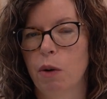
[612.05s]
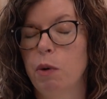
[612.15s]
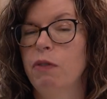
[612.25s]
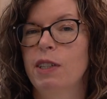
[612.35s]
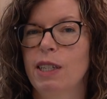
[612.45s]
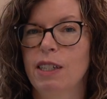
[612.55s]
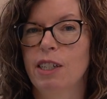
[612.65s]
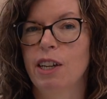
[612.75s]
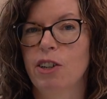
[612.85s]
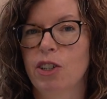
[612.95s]
We
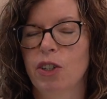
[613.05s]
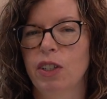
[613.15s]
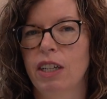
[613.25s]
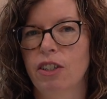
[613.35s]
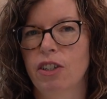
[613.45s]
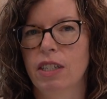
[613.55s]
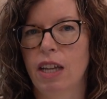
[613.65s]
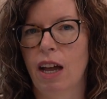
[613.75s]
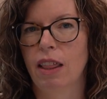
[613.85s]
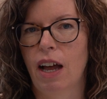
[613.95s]
facilitators certainly
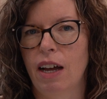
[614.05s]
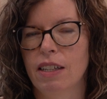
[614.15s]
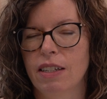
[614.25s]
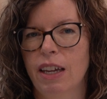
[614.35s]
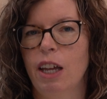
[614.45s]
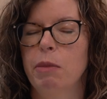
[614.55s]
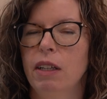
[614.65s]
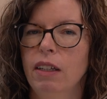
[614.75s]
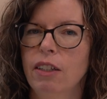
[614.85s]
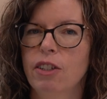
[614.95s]
understand that. It can be
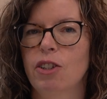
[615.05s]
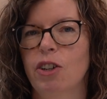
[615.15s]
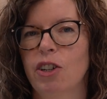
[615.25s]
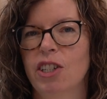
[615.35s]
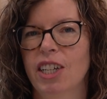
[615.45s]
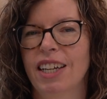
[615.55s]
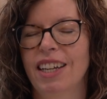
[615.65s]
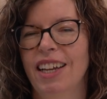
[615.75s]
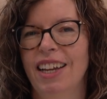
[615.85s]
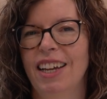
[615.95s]
a little discouraging
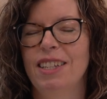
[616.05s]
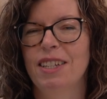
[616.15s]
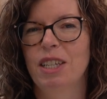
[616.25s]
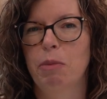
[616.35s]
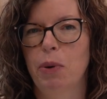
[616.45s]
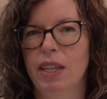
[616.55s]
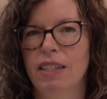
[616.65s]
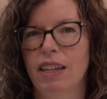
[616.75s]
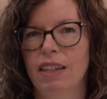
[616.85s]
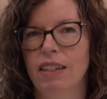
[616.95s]
and
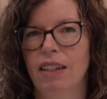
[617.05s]
disappointing,